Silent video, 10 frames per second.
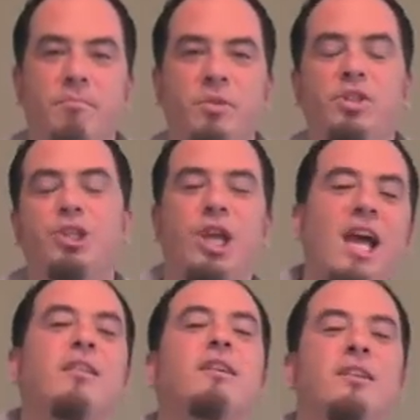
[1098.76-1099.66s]

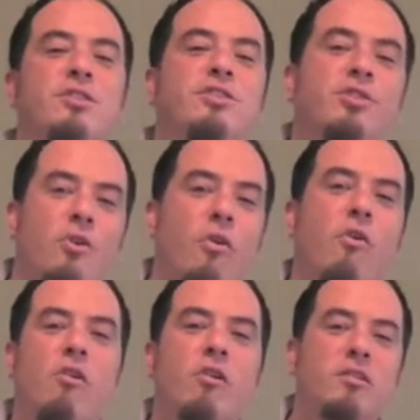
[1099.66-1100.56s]
challenge
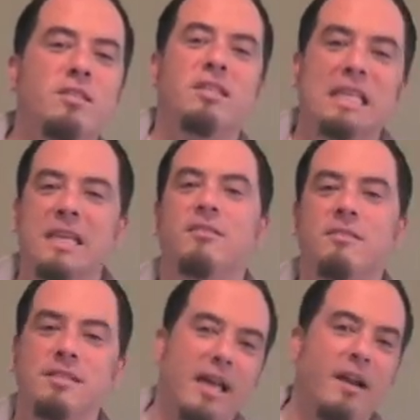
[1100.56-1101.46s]
your skill
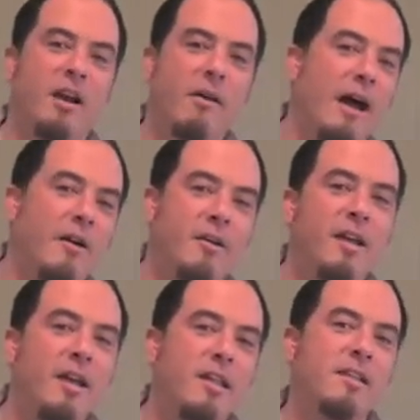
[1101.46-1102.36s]
set
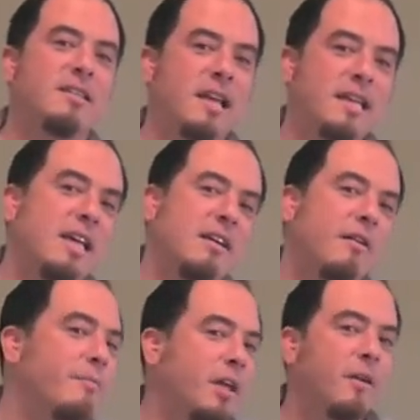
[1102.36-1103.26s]
around this idea
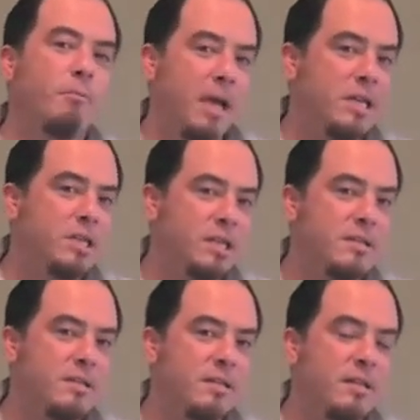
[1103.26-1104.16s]
of being
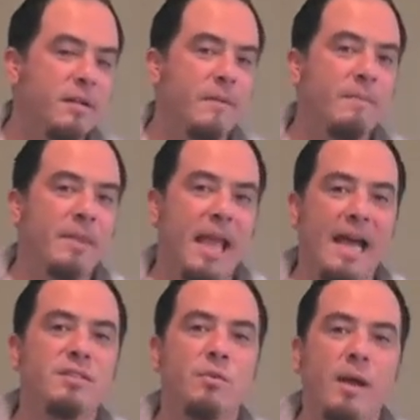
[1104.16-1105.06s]
patient
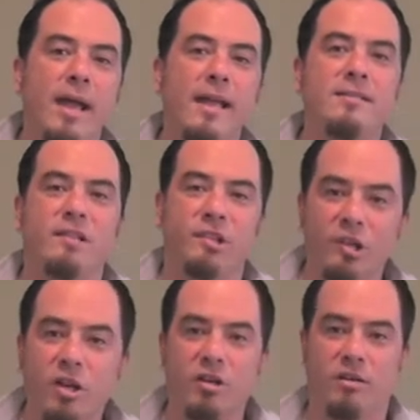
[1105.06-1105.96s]
as a way to
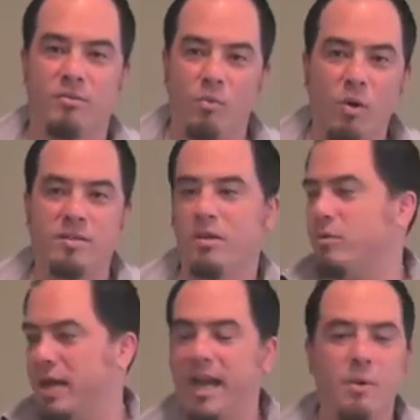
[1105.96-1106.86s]
learn what's
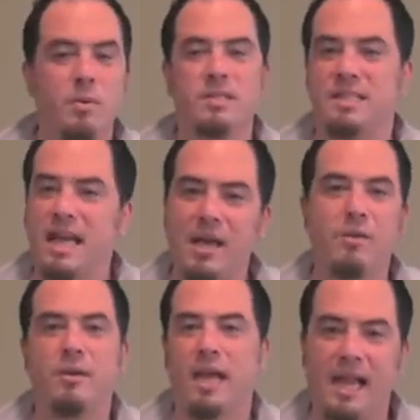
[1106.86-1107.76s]
okay, what's not
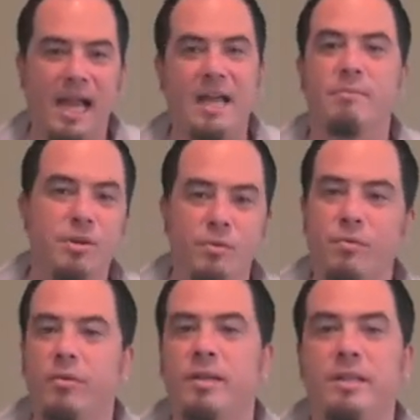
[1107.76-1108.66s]
okay, how to
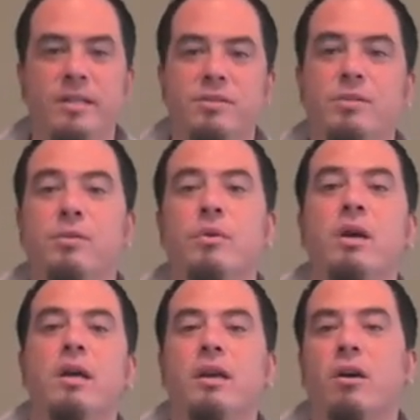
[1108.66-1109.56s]
maneuver in this new
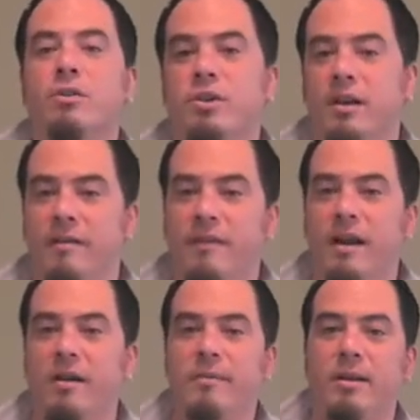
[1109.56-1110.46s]
culture and
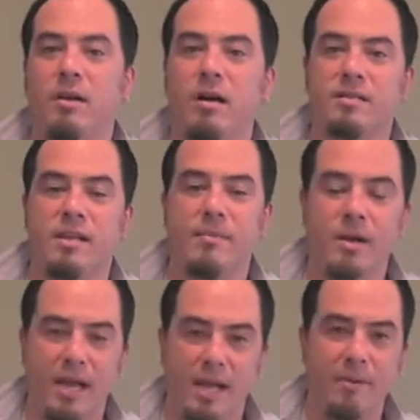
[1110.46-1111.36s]
environment called summer
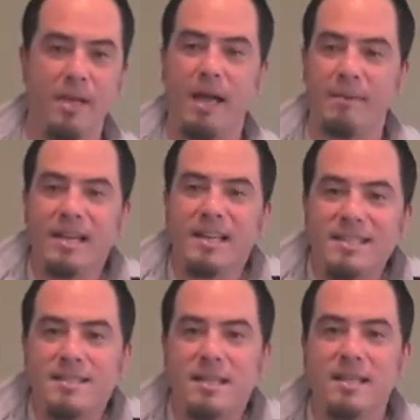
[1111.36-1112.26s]
camp. I mean,
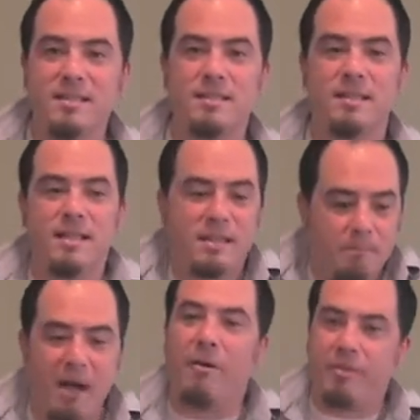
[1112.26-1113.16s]
it's
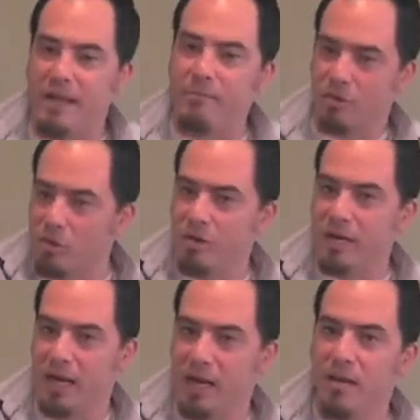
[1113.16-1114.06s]
about them learning,